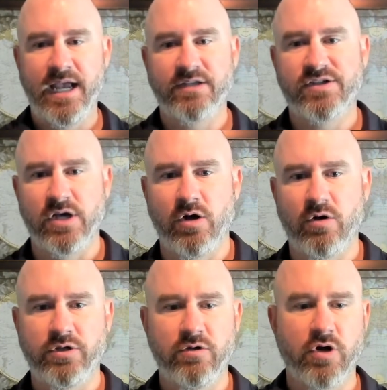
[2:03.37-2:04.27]
and
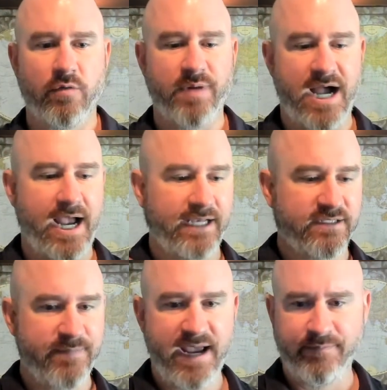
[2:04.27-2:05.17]
so you go buy
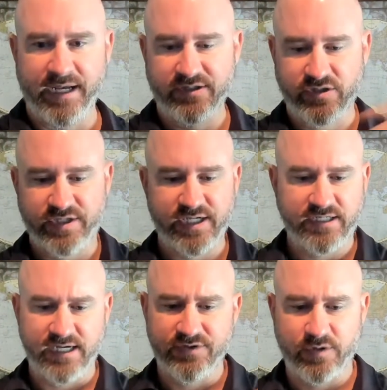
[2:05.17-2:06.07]
Demandbase or 6
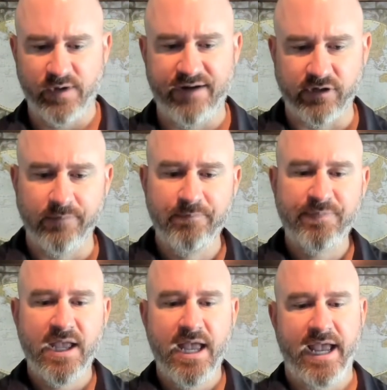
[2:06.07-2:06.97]
Sense or whatever,
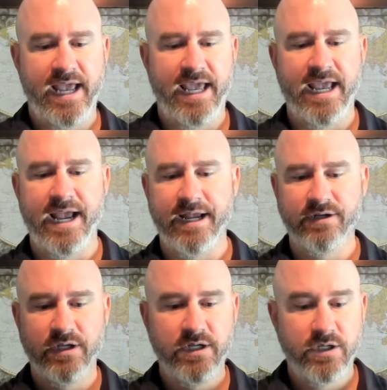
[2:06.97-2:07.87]

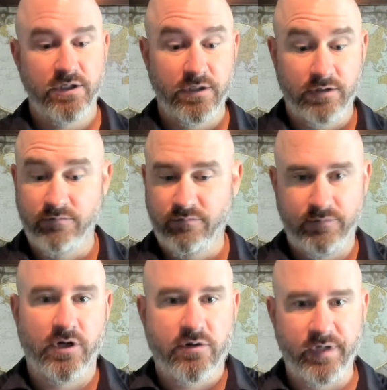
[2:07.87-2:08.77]
and
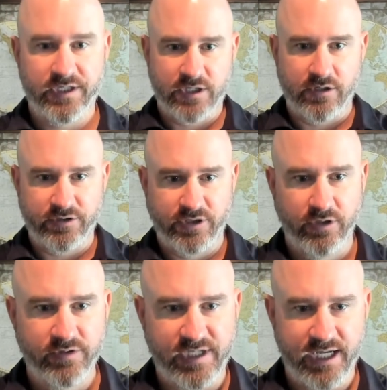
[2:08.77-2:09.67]
you're going to start
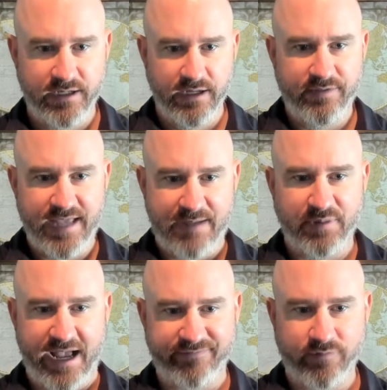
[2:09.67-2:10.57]
using that
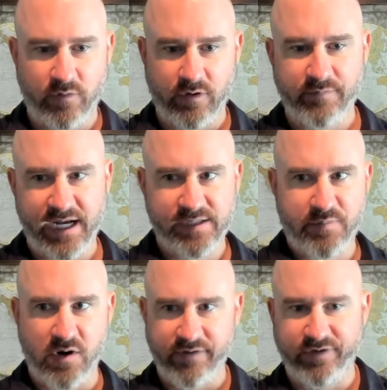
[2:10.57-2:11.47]
platform as
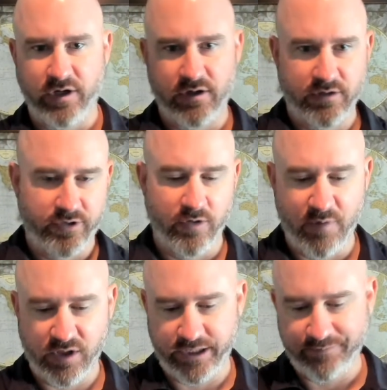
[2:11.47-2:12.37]
part of your
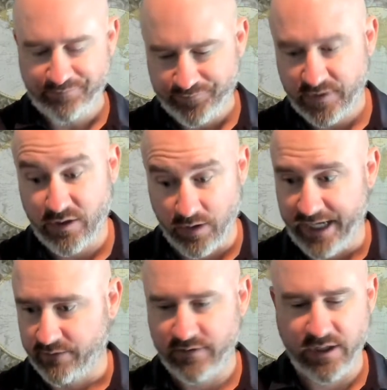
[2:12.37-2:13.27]
go-to-market.
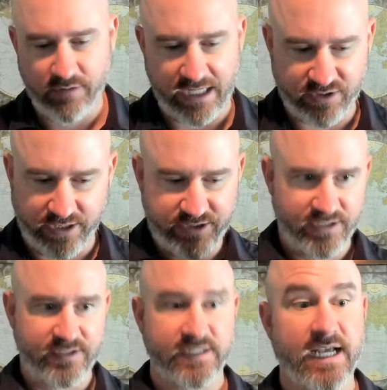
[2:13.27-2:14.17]
Great,
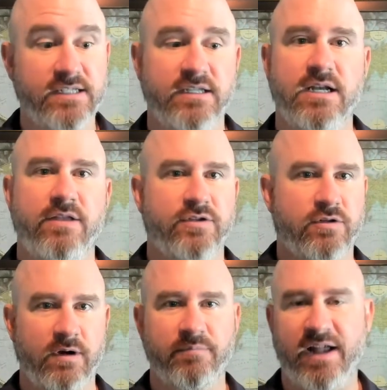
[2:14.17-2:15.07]
congratulations, nicely done. Those are
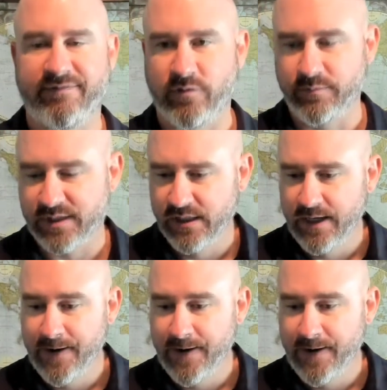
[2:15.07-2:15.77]
great platforms.